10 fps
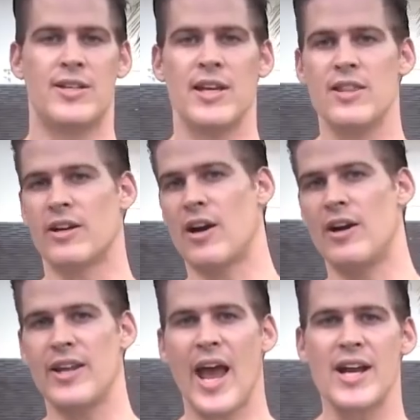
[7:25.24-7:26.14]
You're seeing the
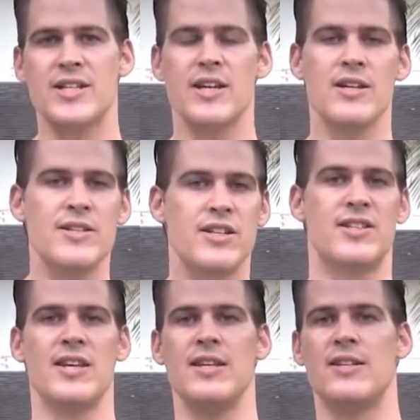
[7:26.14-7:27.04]
Kardashians,
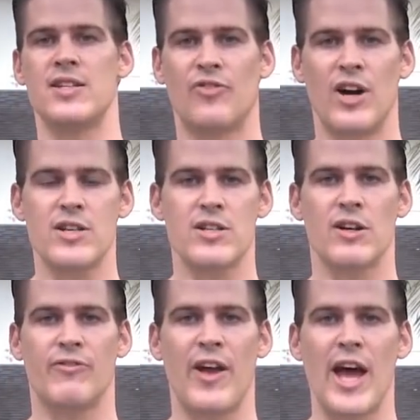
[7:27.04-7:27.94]
you're seeing
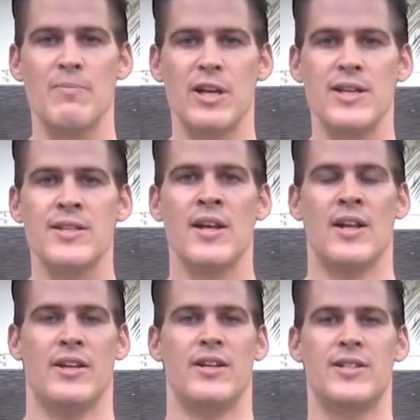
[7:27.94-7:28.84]
dysfunctional families,
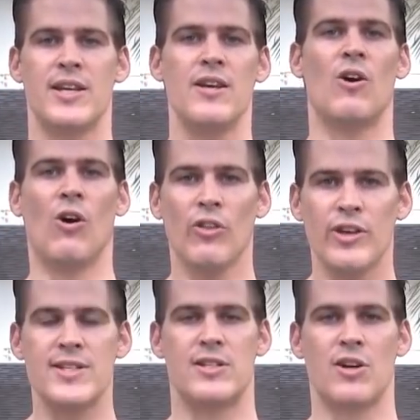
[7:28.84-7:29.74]
you're seeing all
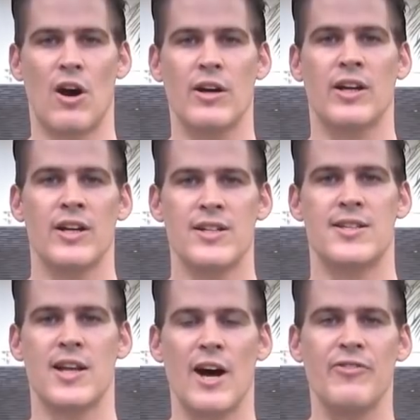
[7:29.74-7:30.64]
this dark
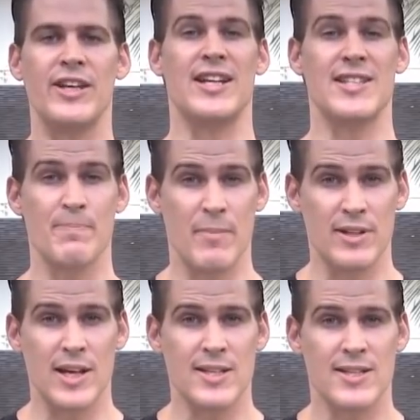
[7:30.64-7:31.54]
stuff that doesn't
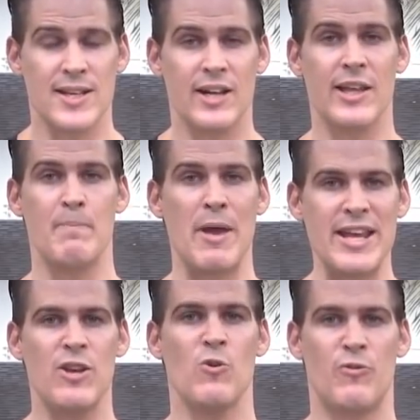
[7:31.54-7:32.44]
necessarily
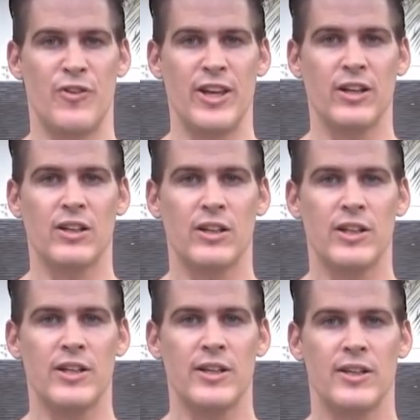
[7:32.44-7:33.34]
make you feel
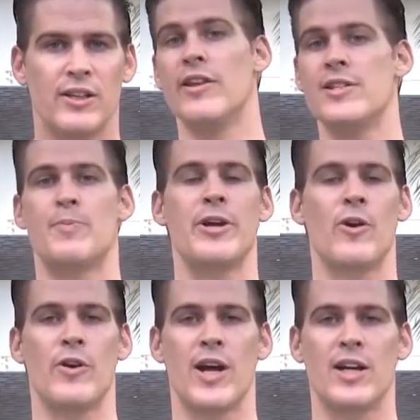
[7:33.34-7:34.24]
good. Now, this has
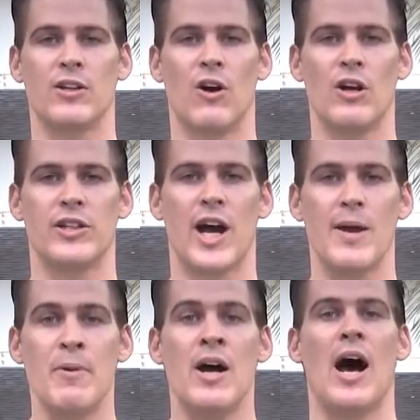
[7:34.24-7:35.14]
been going on a long
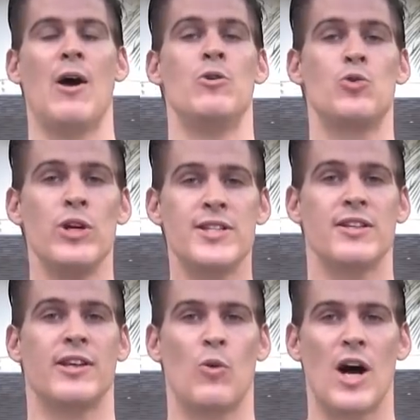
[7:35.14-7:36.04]
time. I was
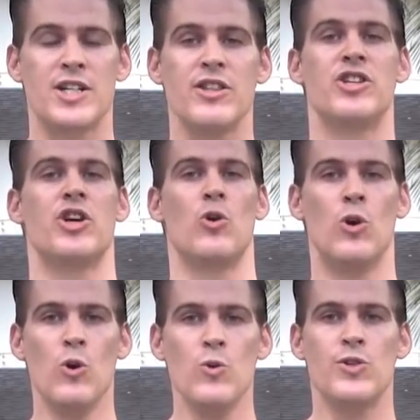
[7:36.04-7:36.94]
recently watching the show
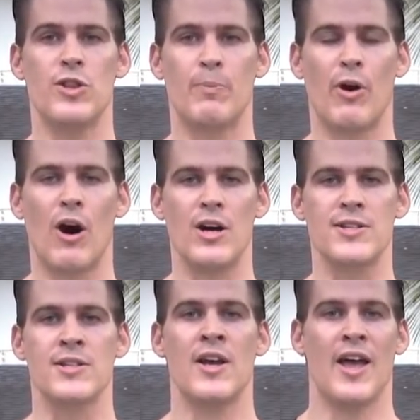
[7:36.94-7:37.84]
Who's the
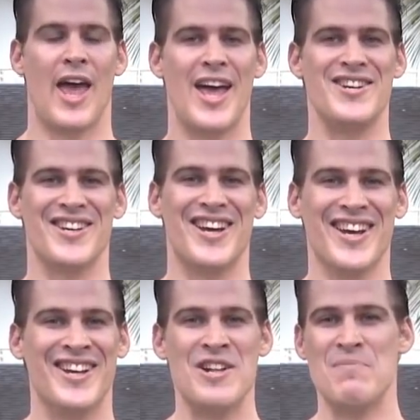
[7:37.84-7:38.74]
Boss? And